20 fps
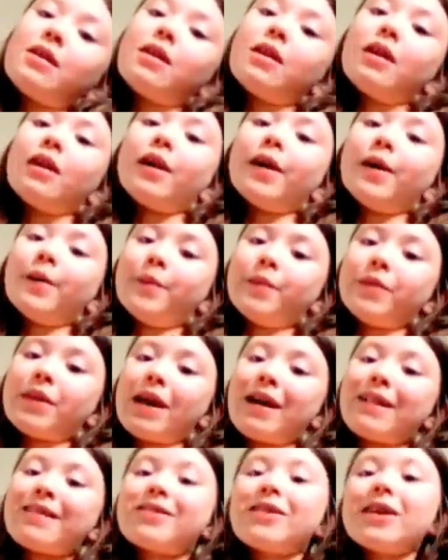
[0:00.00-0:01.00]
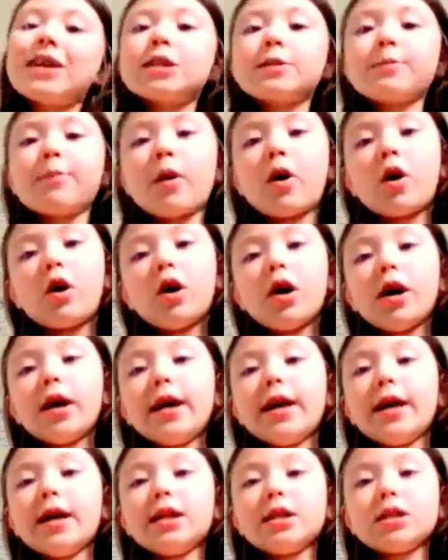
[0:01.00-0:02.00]
Now this part
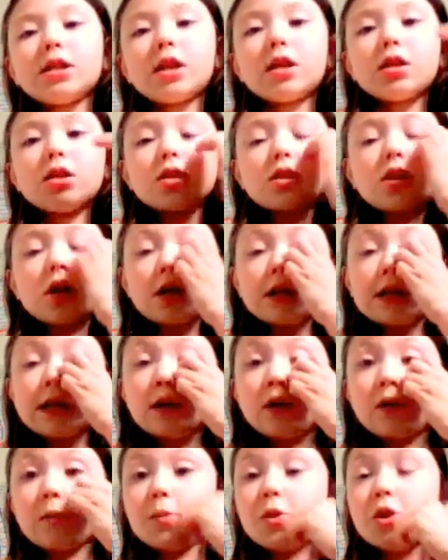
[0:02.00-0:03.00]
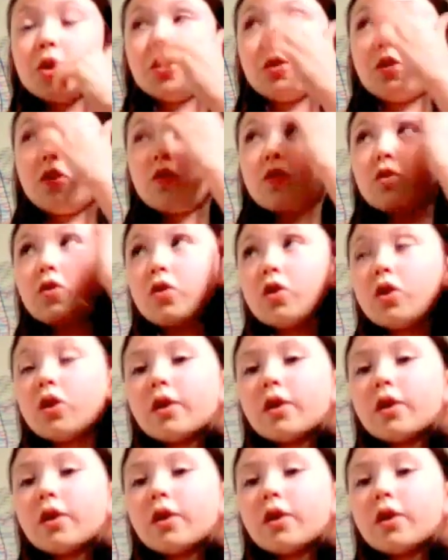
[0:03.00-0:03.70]
is totally optional,